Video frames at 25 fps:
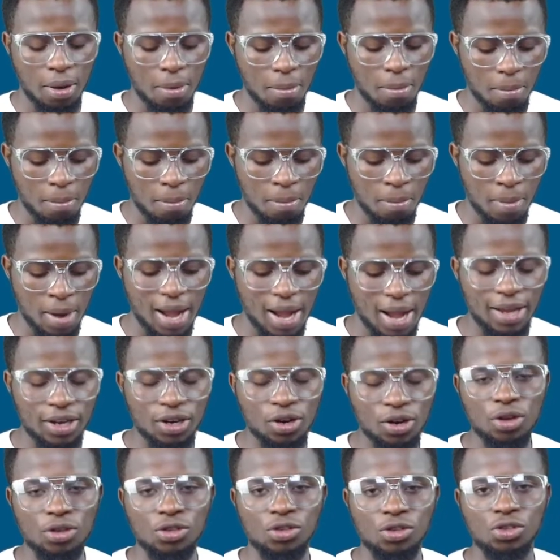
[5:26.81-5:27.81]

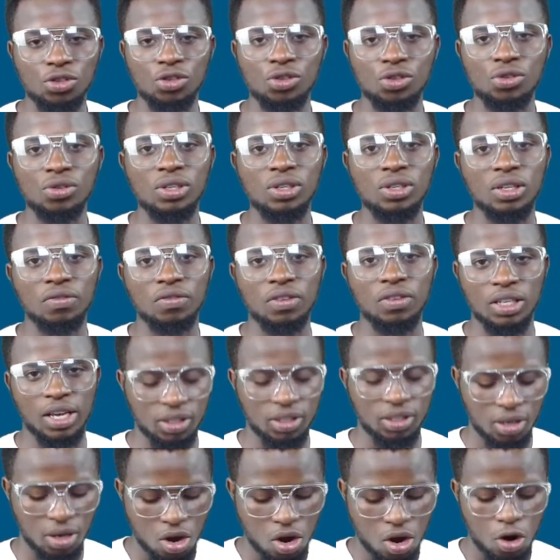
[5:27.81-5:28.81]
minus u dv
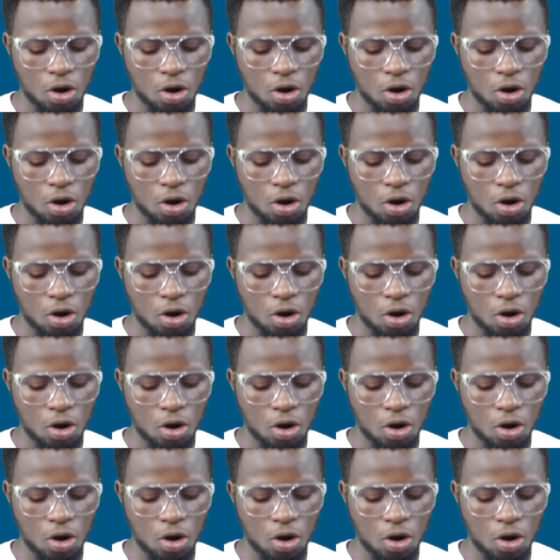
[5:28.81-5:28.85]
dx